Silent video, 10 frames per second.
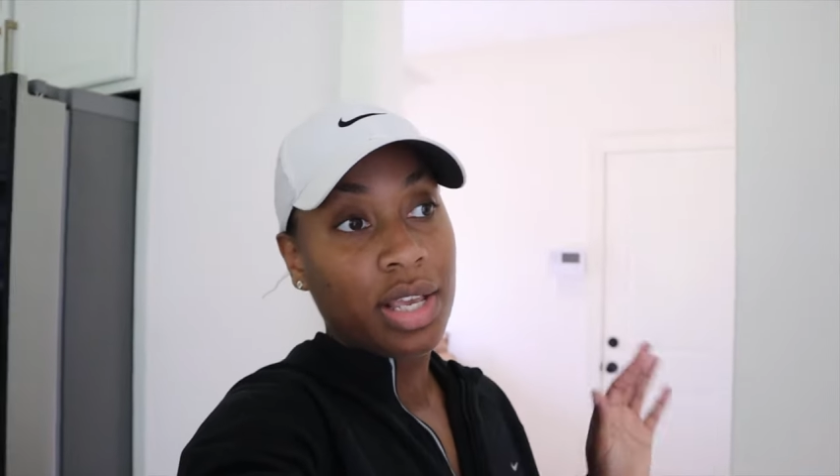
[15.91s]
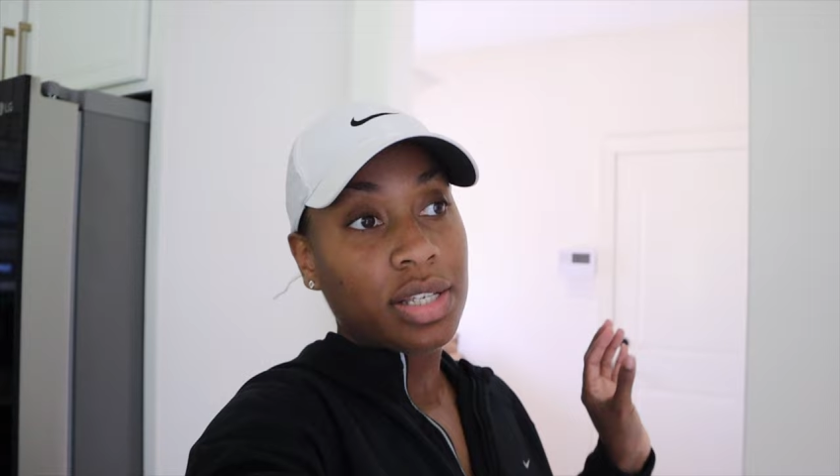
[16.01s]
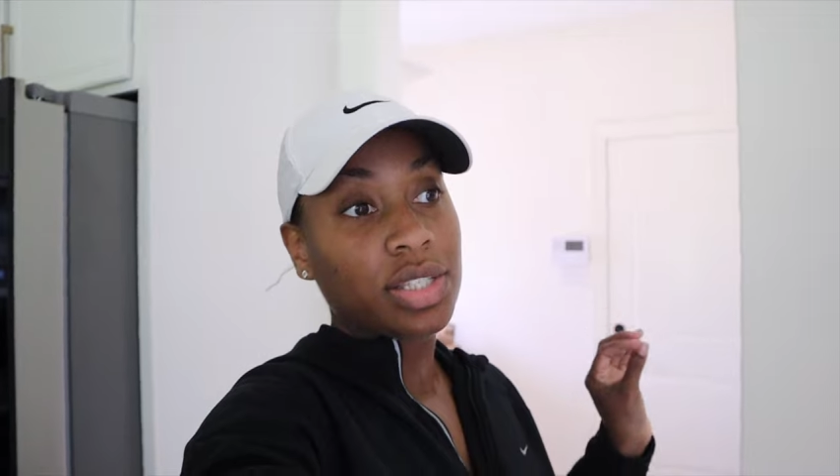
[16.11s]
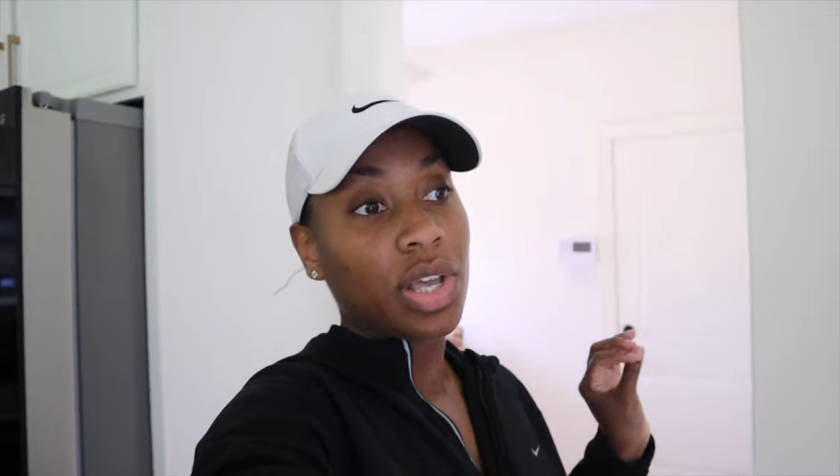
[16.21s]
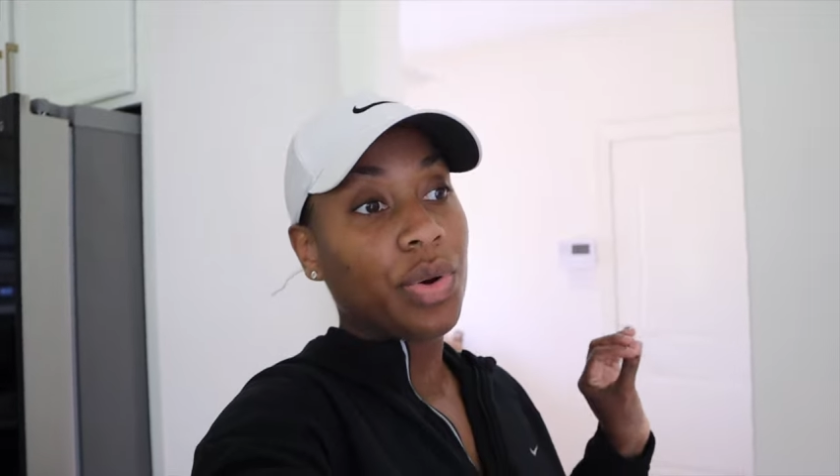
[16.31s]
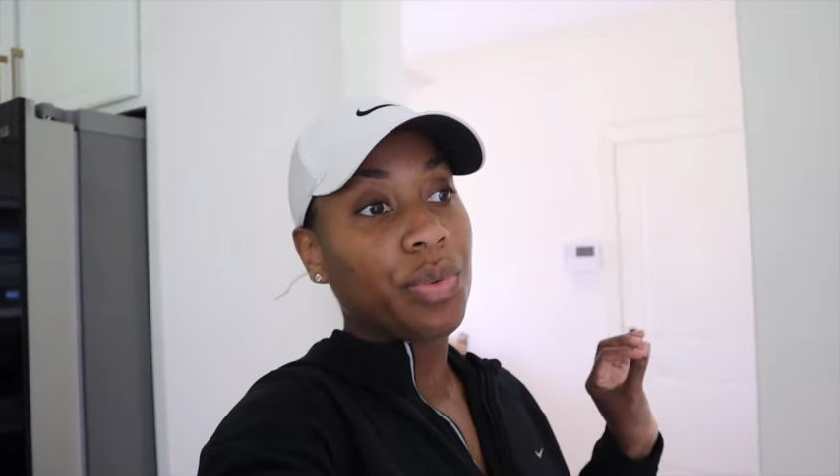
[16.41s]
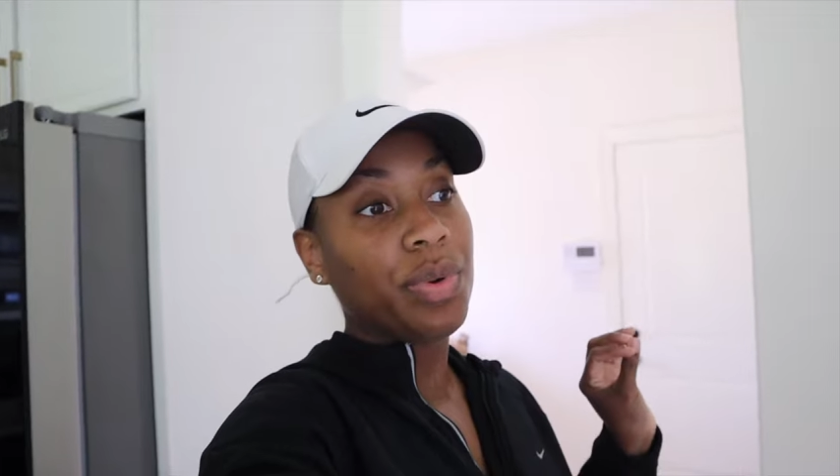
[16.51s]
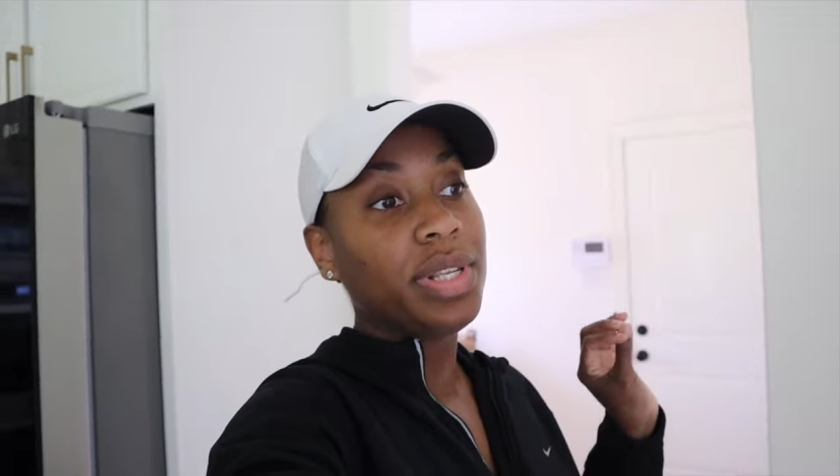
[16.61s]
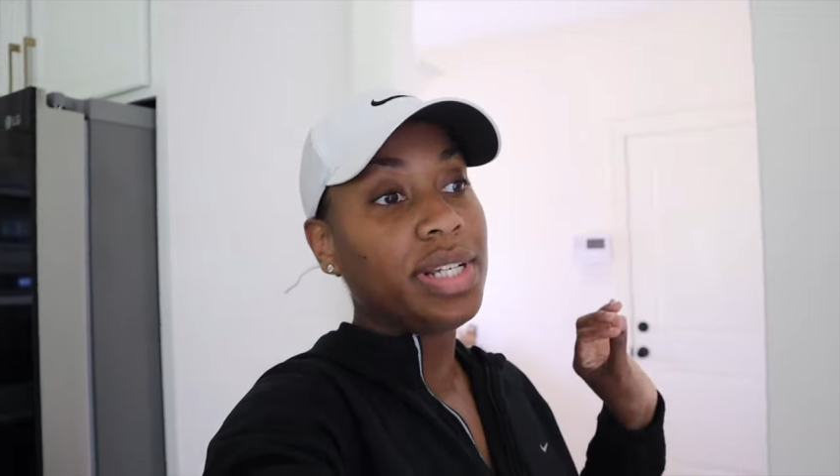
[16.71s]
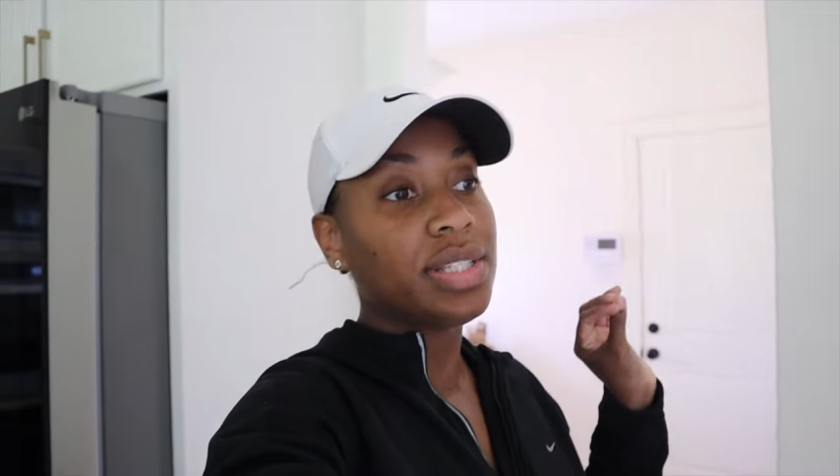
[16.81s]
So
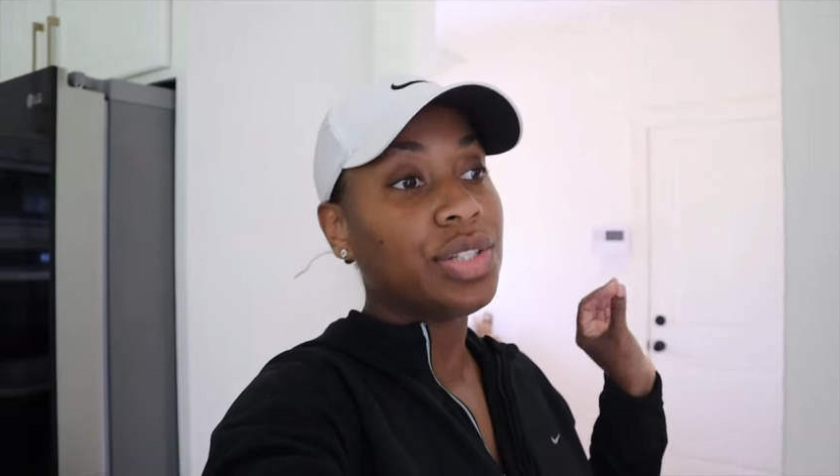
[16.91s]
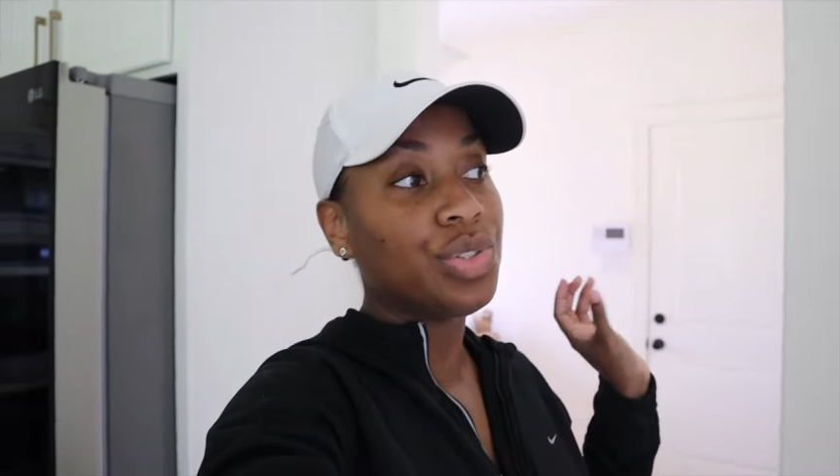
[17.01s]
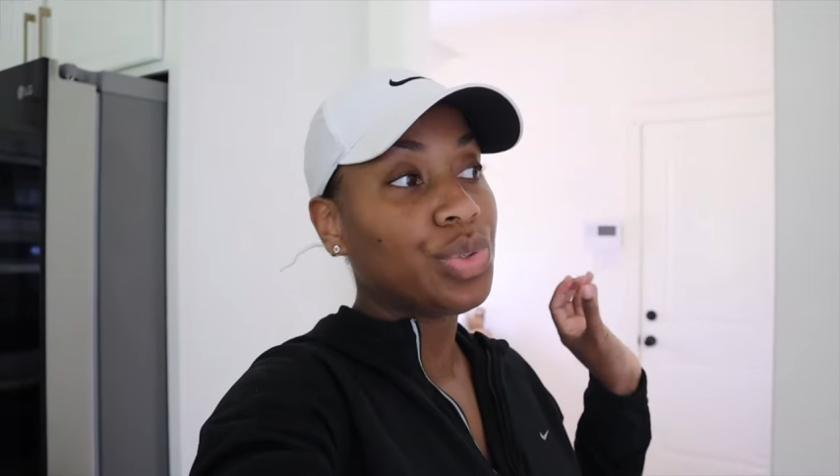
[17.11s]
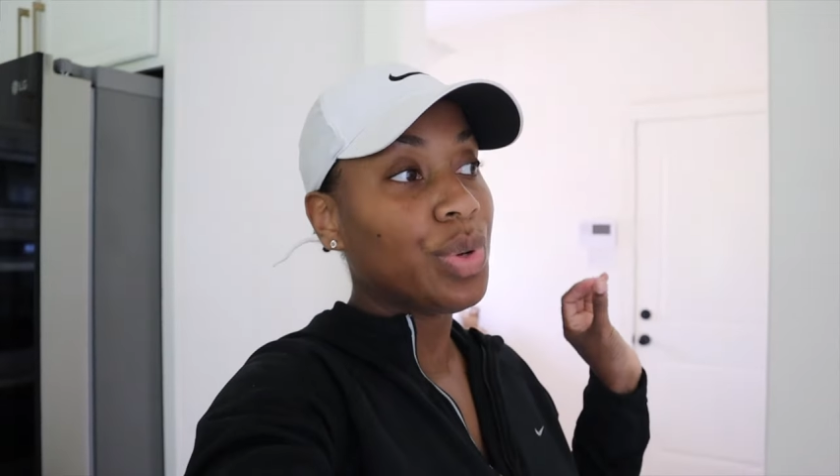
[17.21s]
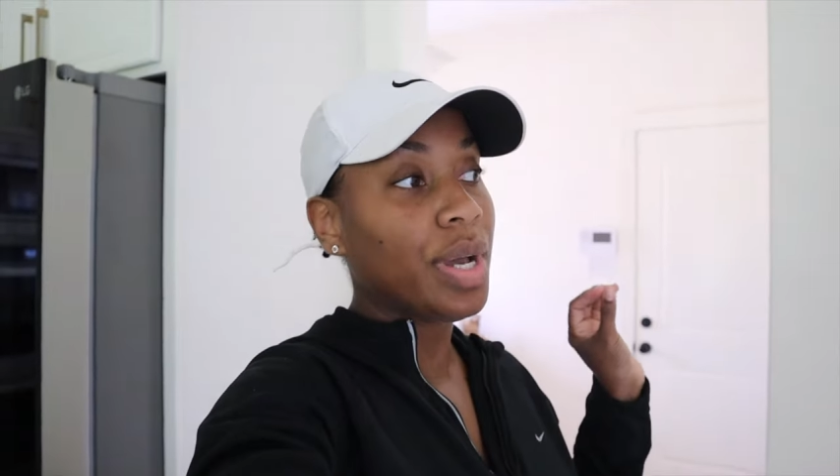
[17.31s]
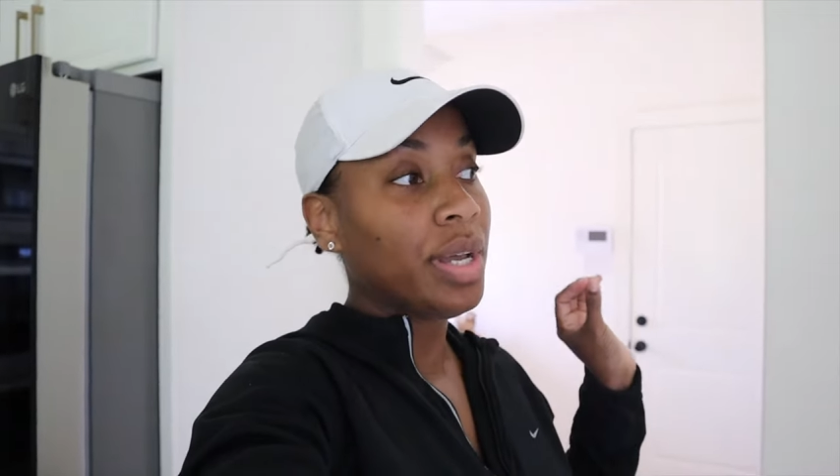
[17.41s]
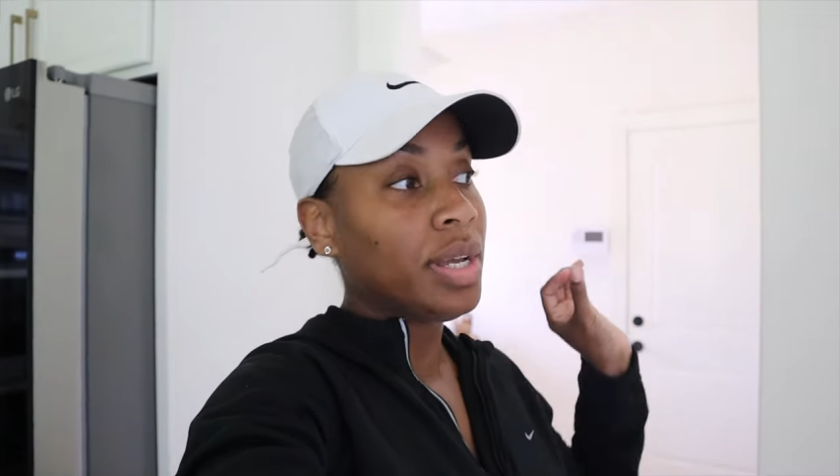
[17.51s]
we need to do